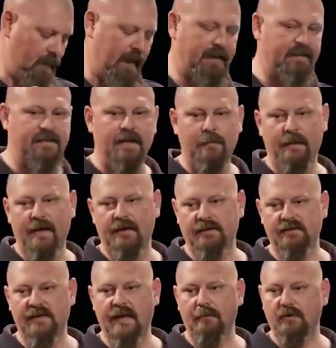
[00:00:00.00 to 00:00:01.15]
He set about
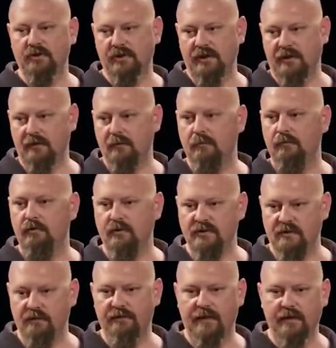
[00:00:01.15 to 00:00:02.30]
establishing
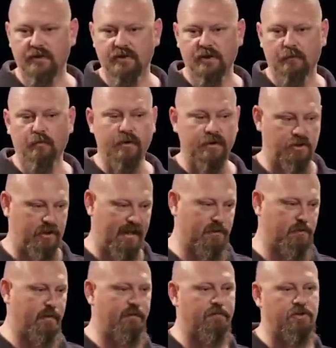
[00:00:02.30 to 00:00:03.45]
Prison Fellowship, which,
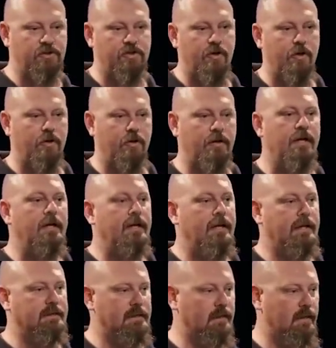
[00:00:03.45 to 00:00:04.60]
as we've just heard,
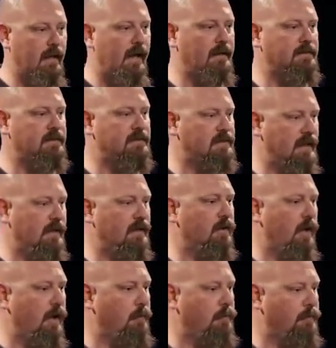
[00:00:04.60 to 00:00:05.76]
is the largest
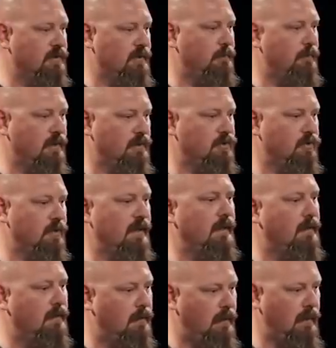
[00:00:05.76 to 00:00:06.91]
standalone prison ministry
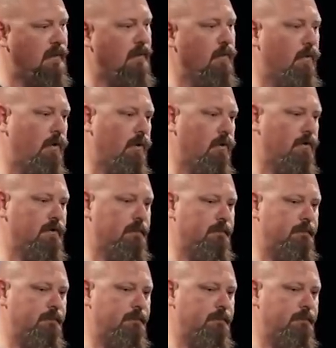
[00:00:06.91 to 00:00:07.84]
in the world.